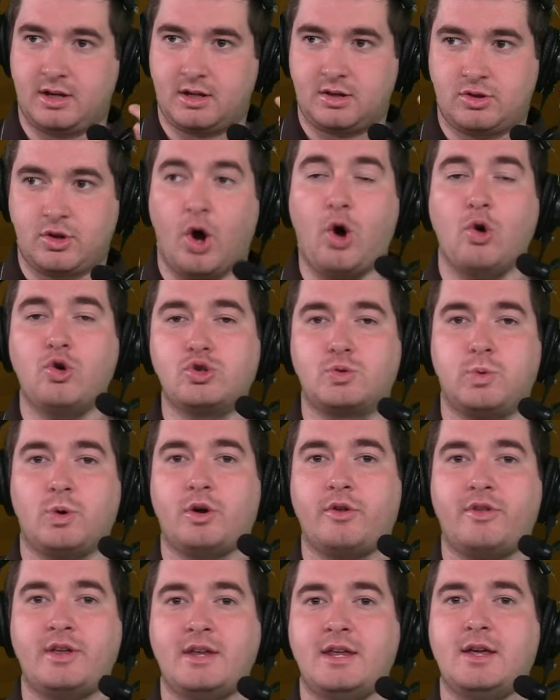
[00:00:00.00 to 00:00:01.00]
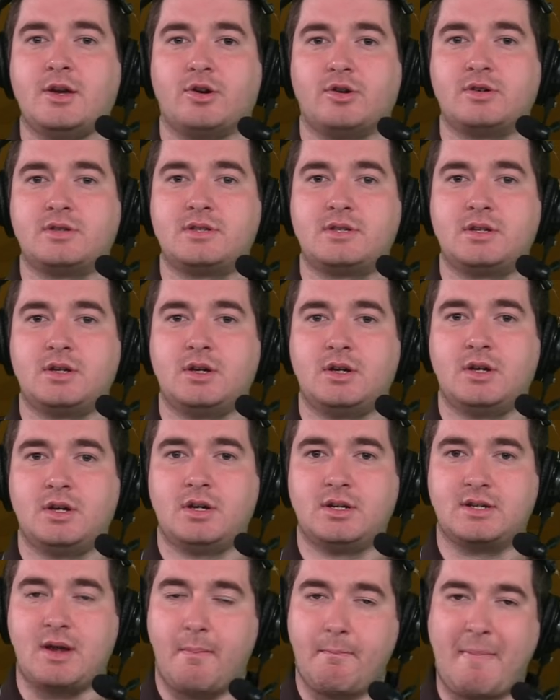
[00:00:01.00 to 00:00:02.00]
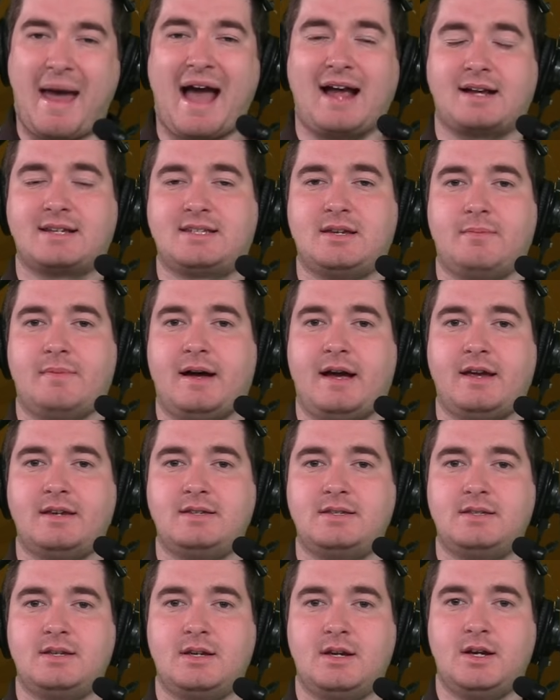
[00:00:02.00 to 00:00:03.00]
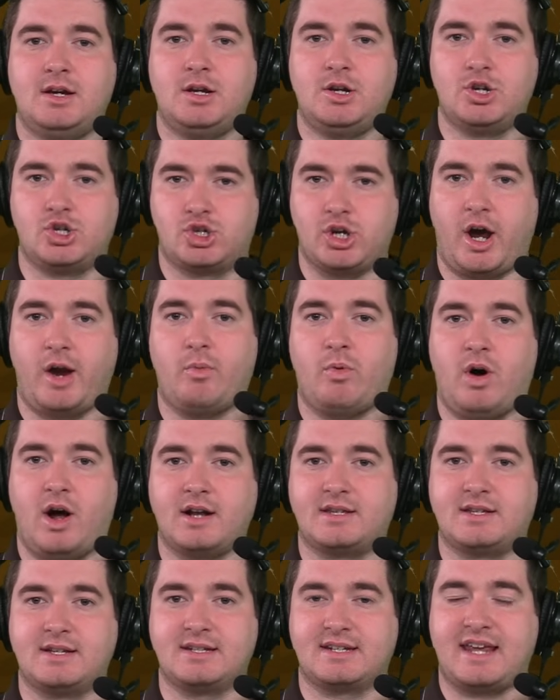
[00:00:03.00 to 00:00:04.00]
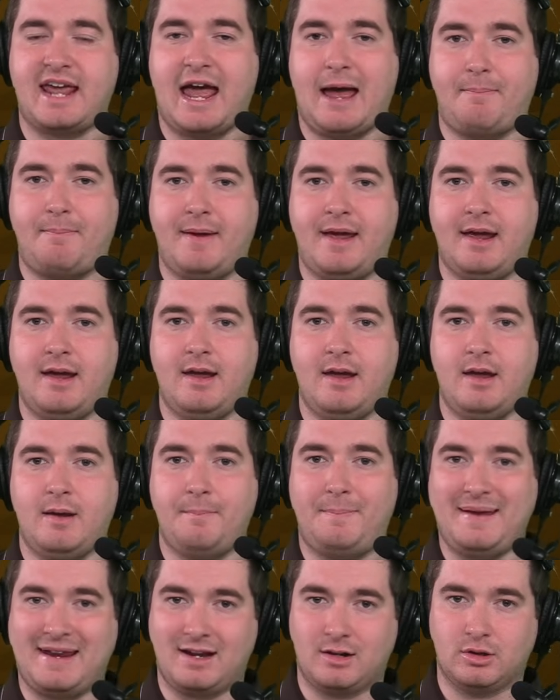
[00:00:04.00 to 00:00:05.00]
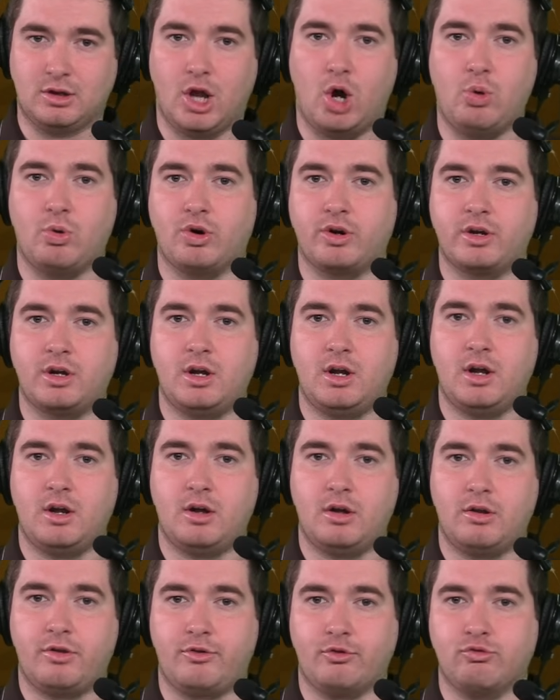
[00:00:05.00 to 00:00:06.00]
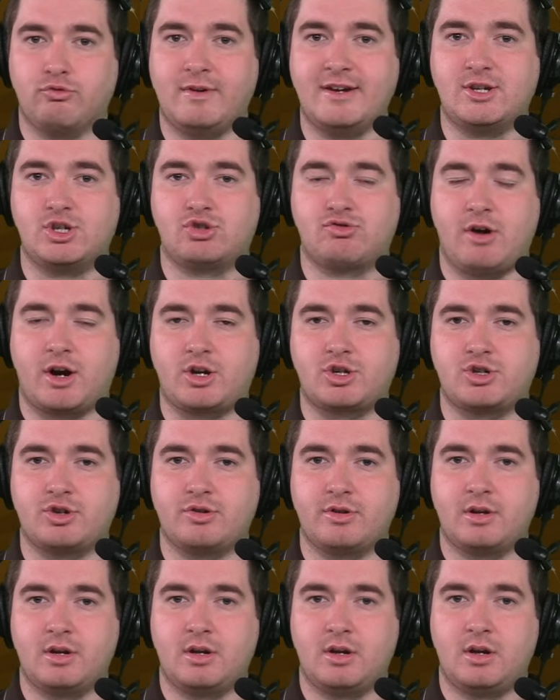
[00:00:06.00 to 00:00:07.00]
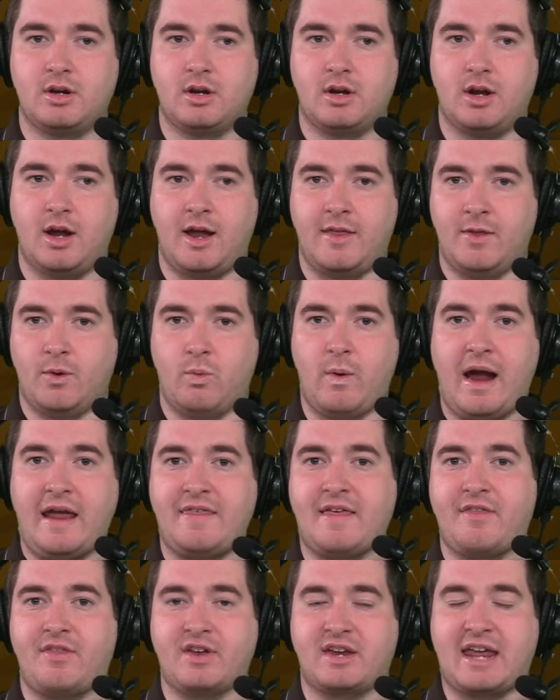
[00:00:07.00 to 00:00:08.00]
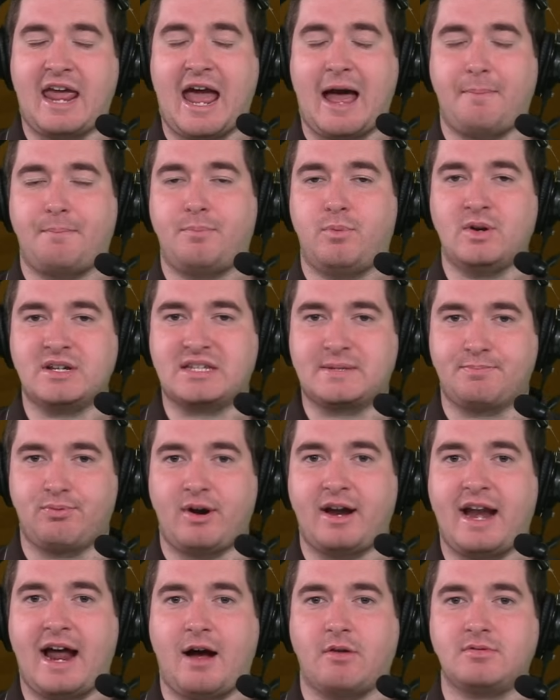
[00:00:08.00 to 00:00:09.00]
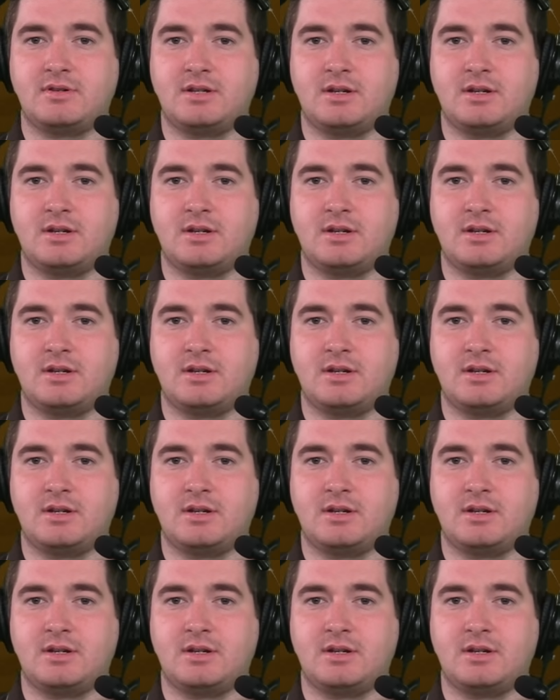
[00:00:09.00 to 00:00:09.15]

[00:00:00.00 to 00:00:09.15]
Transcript: Those were the years to maximize Deshaun Watson's cap hit being lowered through restructure and the way that the cap was spread out.